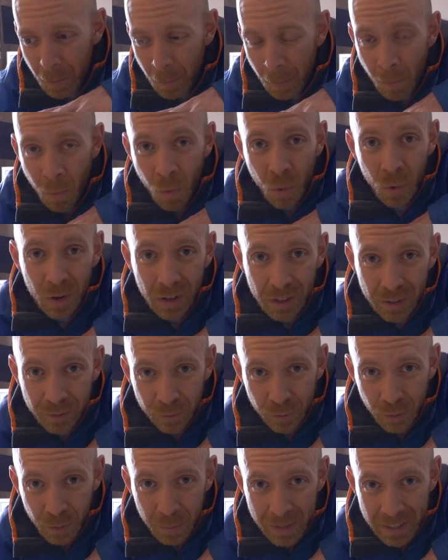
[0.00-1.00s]
more
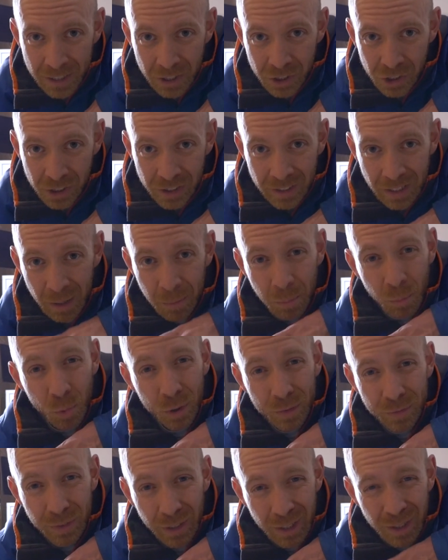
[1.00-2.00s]
information, and
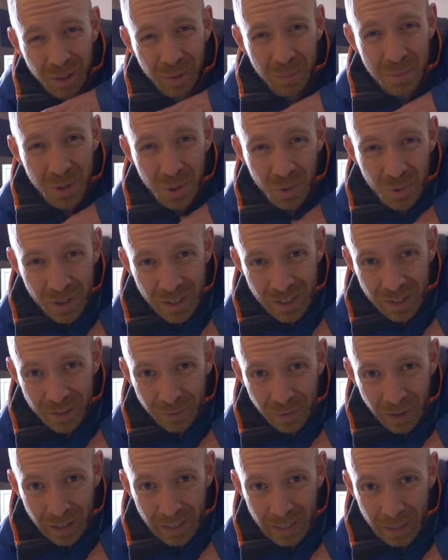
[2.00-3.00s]
more of a community
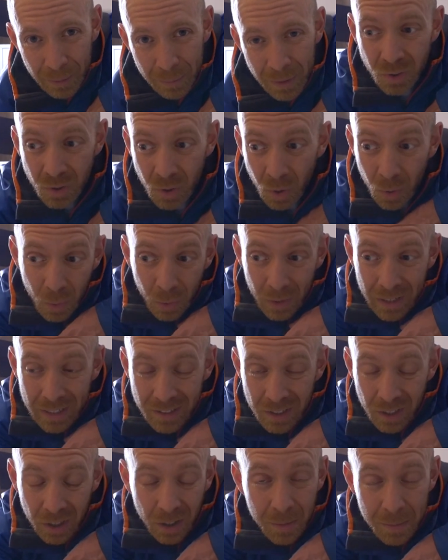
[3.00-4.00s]
vibe. So
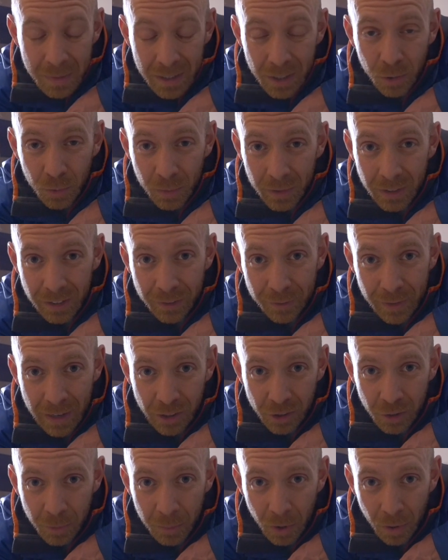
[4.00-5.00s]
it's gonna be a really
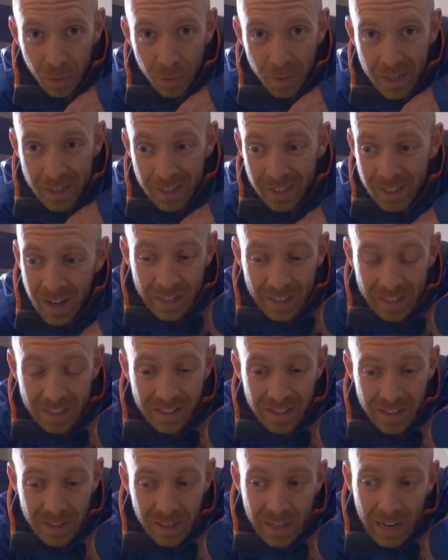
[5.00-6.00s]
valuable thing,
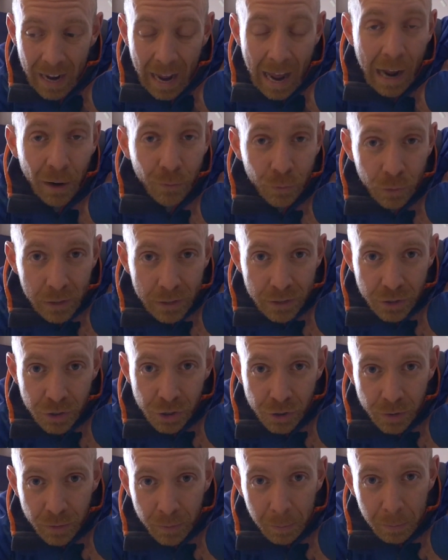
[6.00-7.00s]
is the
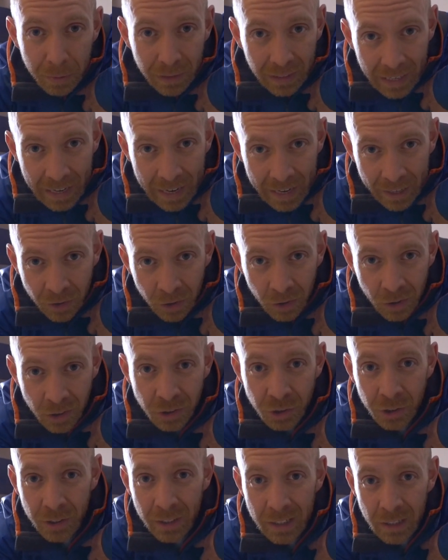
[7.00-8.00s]
average plan
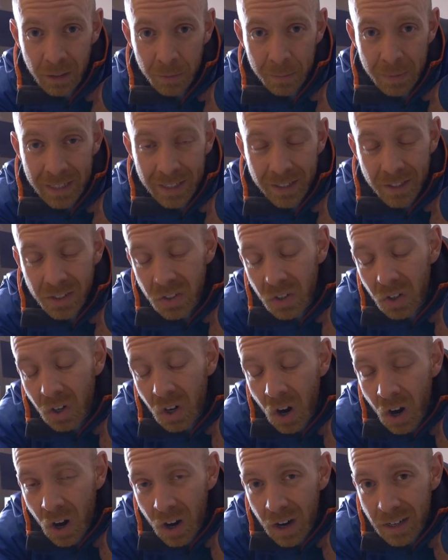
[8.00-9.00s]
on Training Peaks
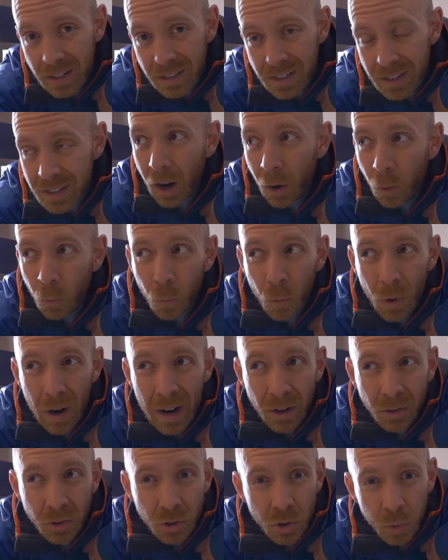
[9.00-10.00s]
costs
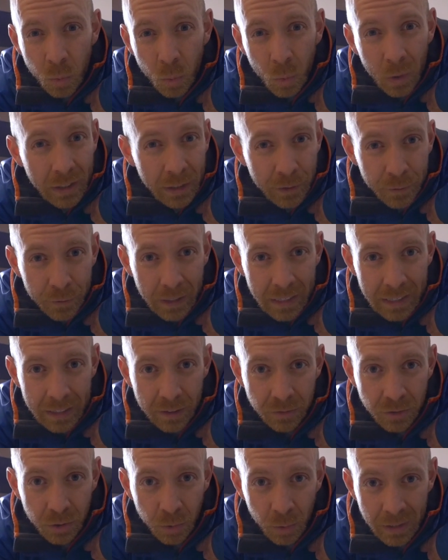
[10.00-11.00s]
around
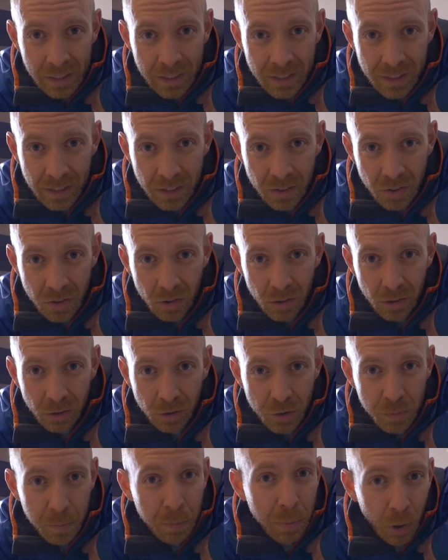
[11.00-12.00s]
$25,
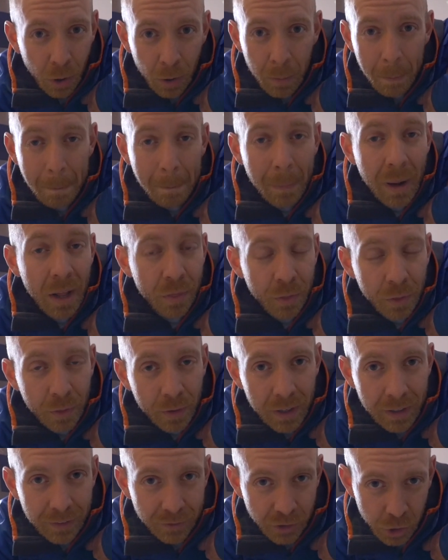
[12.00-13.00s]
$26 per month
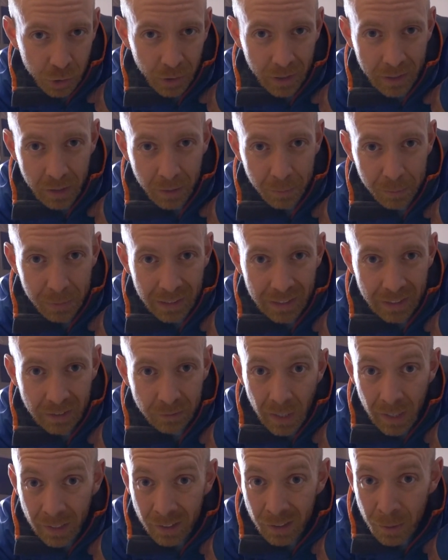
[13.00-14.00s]
of a training
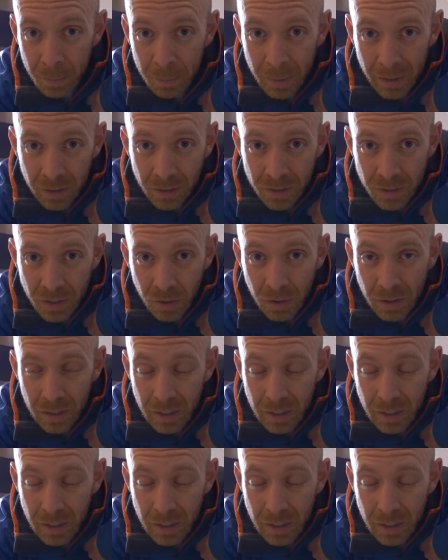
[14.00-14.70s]
plan. And compared to